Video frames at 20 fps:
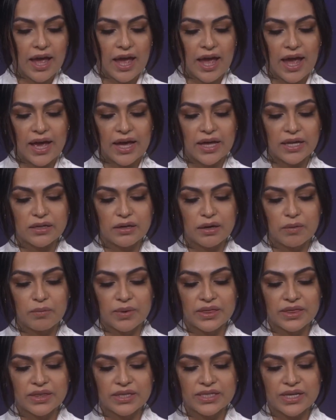And
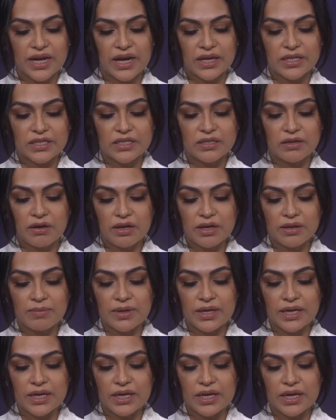what the
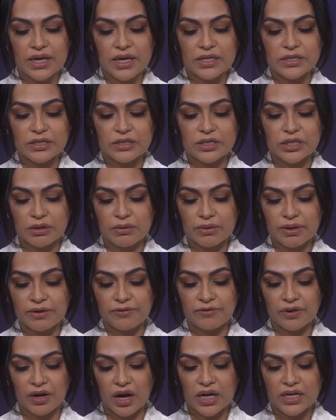taxonomy is doing
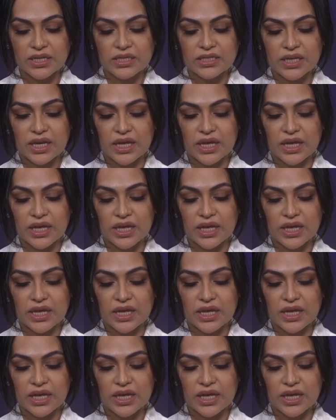for us,